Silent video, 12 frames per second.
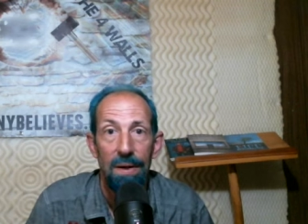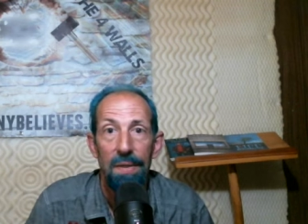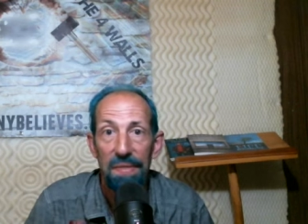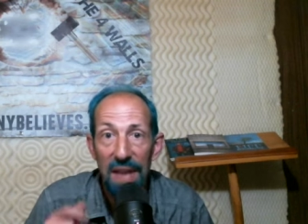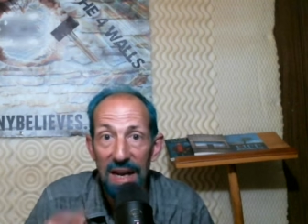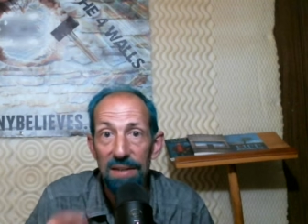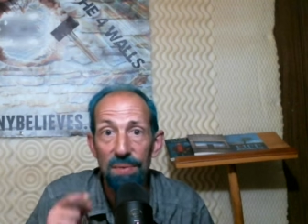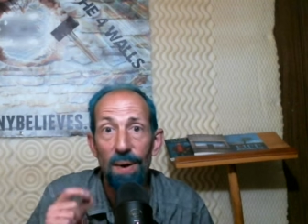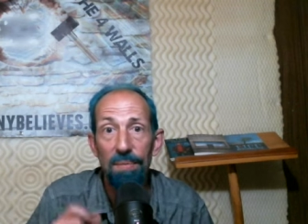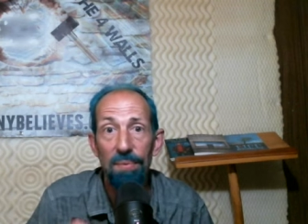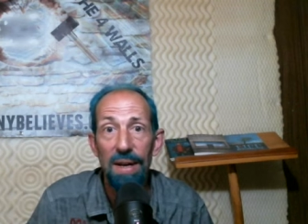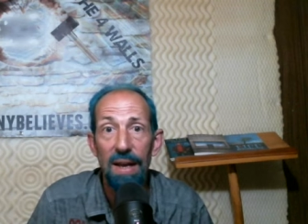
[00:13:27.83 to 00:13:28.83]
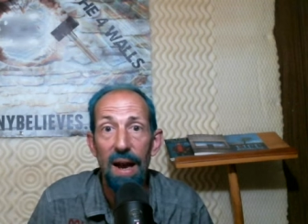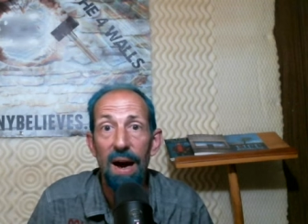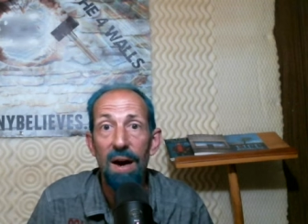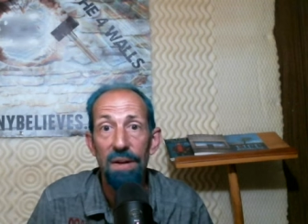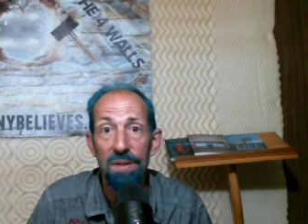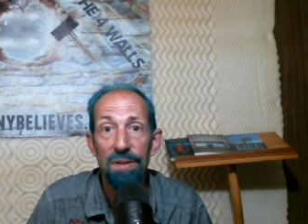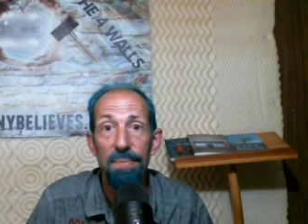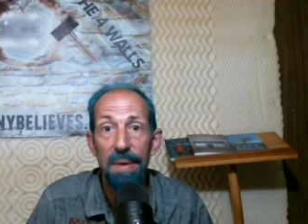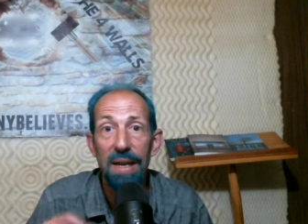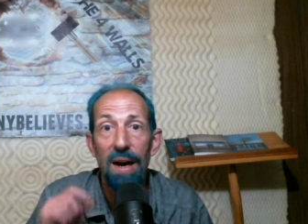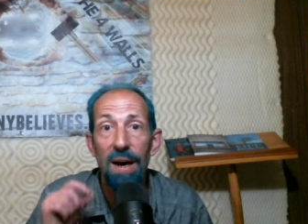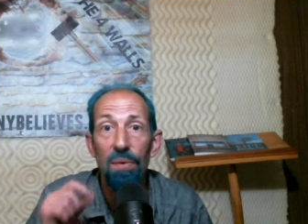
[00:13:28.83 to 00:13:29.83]
That's what we are to
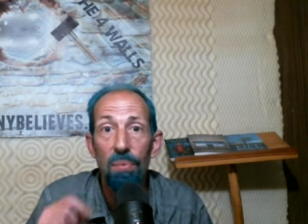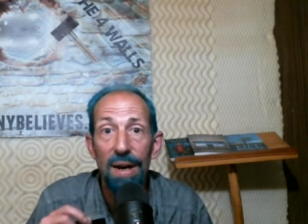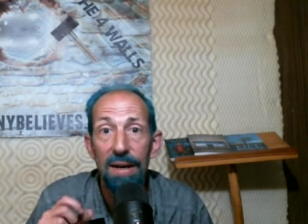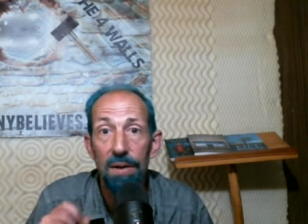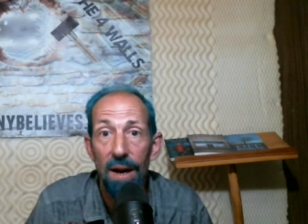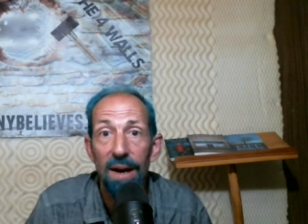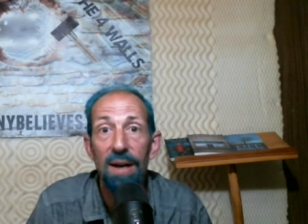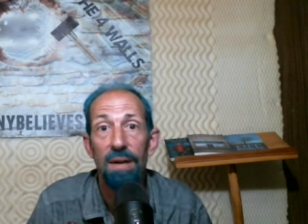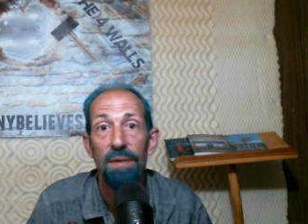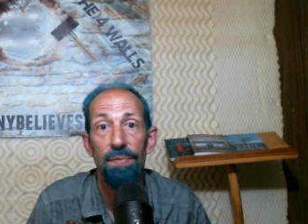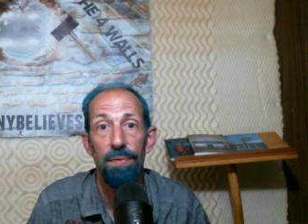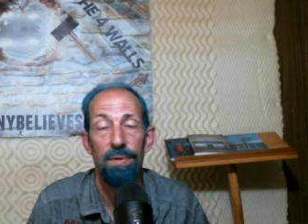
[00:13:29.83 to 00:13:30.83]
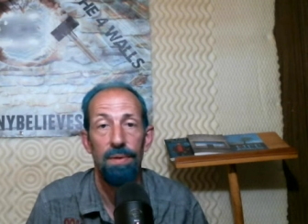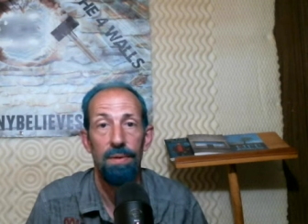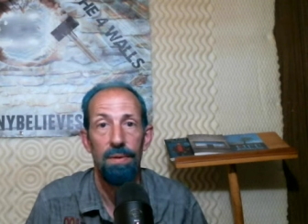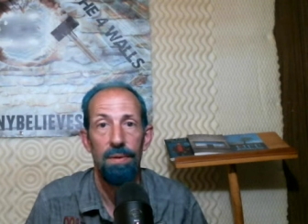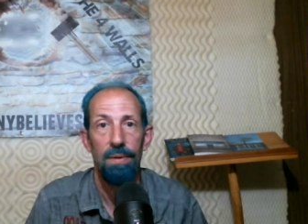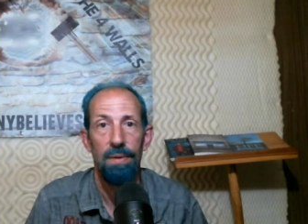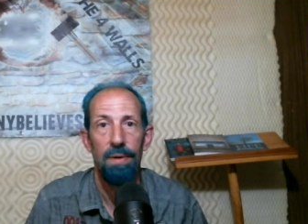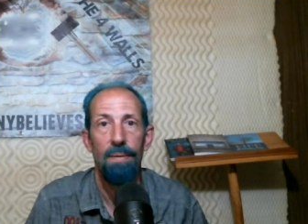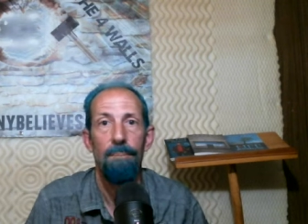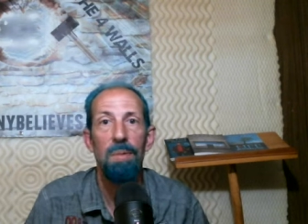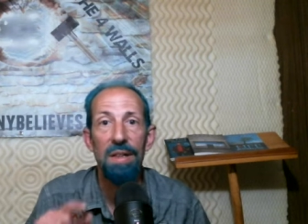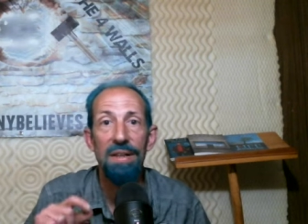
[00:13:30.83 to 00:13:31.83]
be aware of.
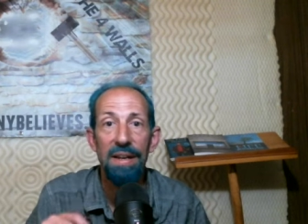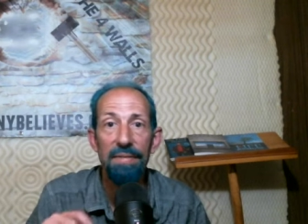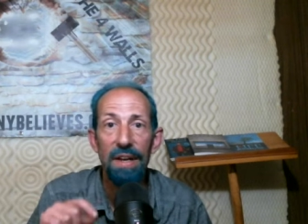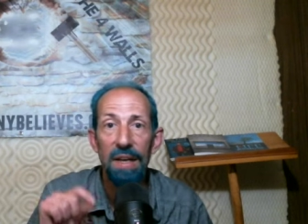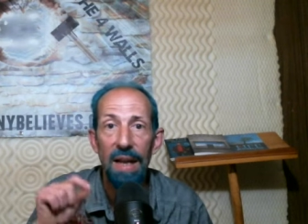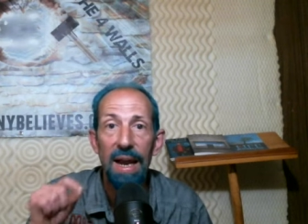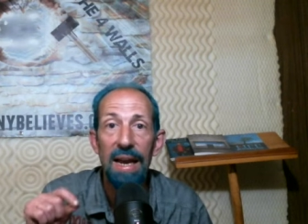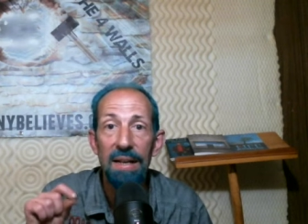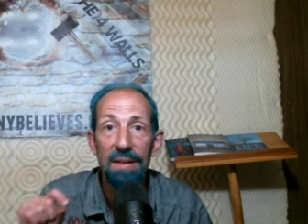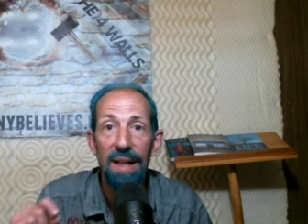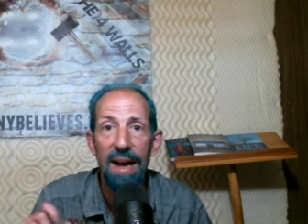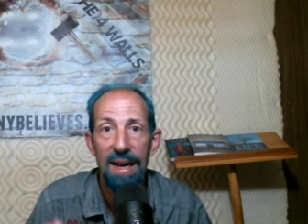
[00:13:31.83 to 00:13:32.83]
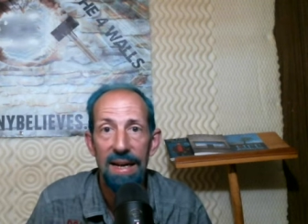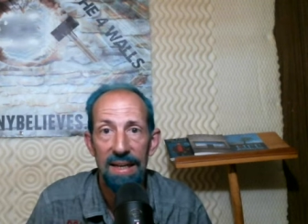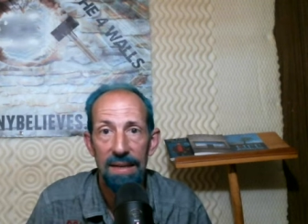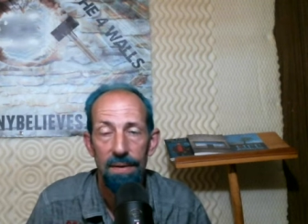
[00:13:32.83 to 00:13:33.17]
Believing a lie.